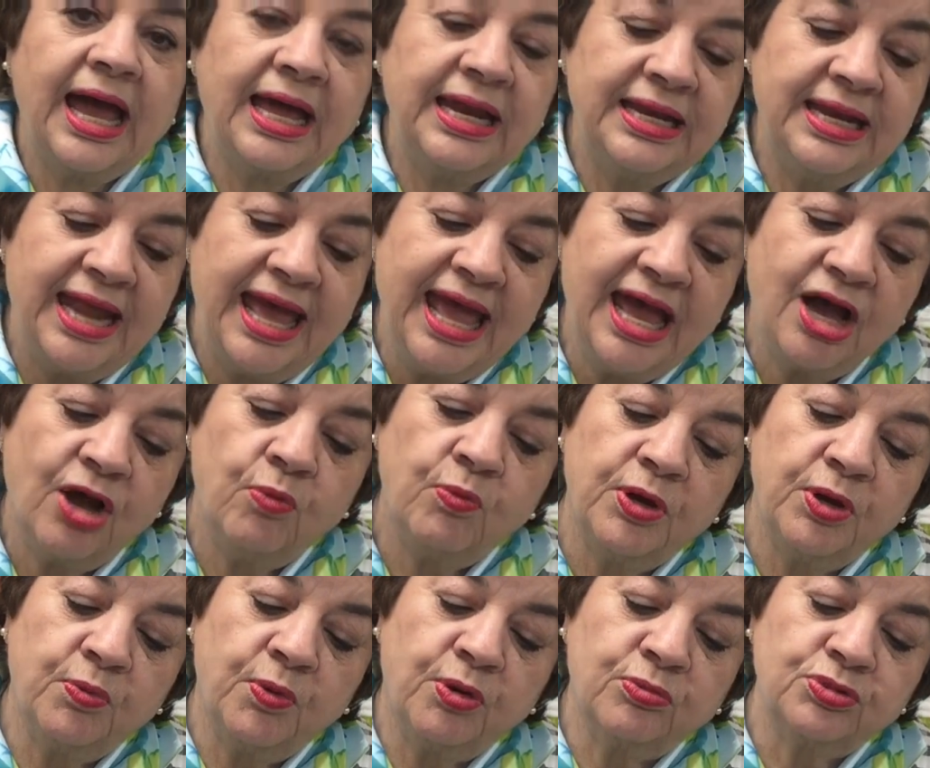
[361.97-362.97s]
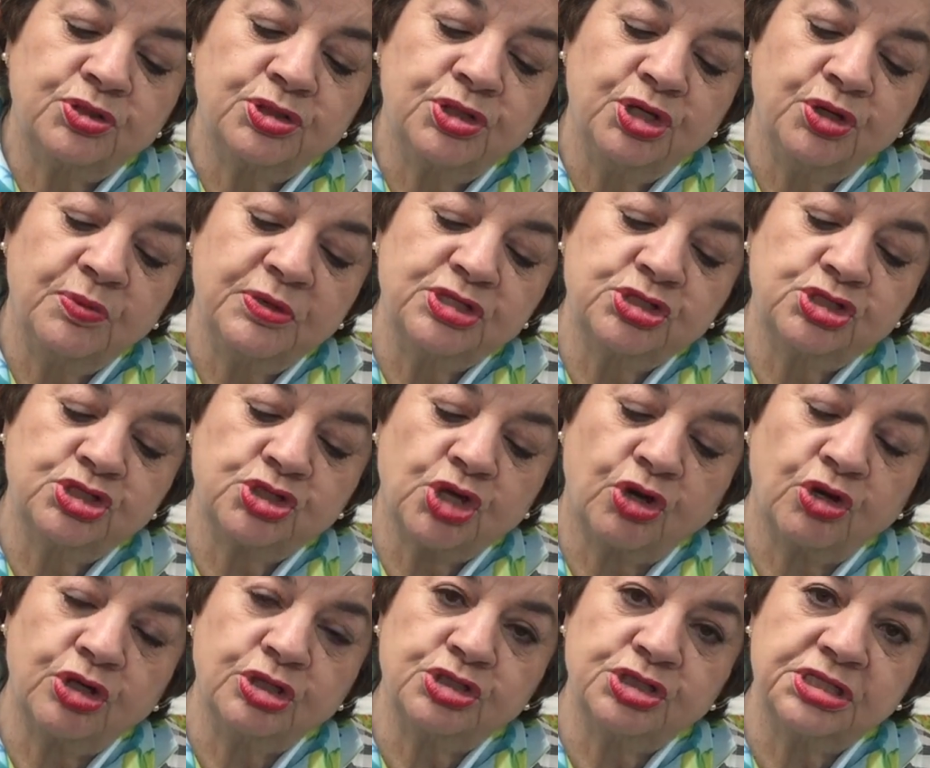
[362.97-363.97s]
Now want to
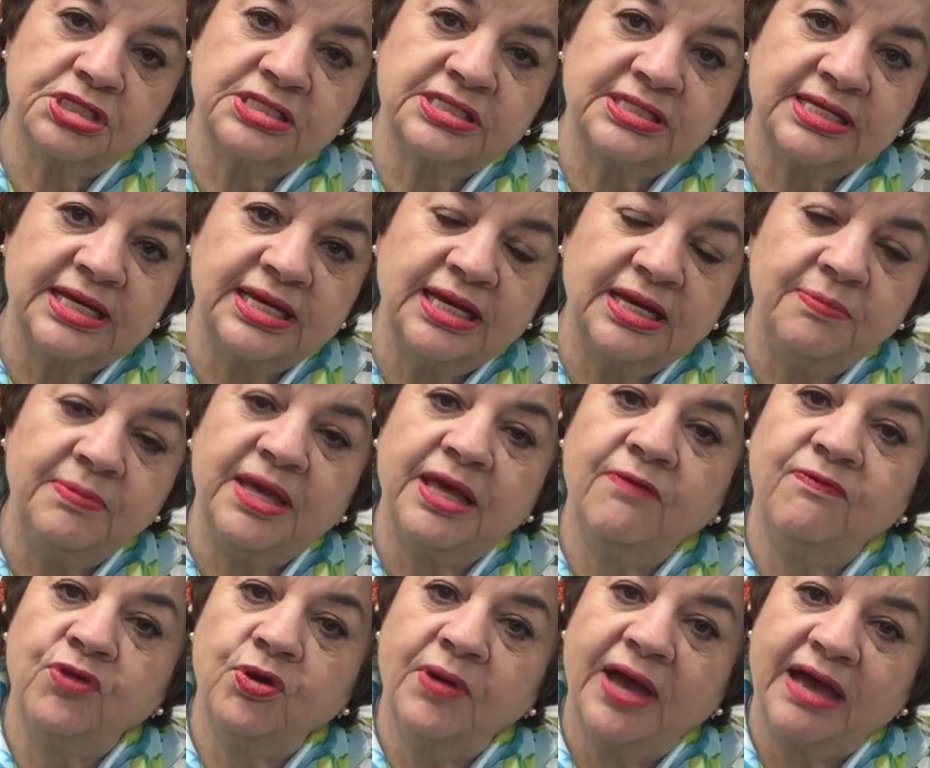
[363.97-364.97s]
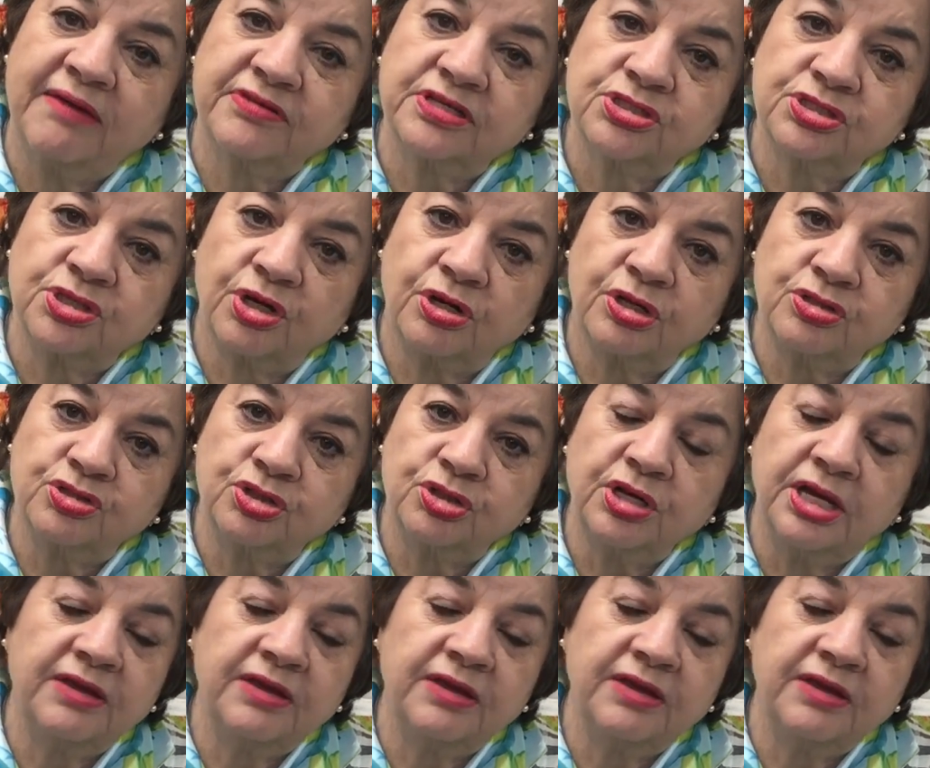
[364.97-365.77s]
serge the seam if you have a serger.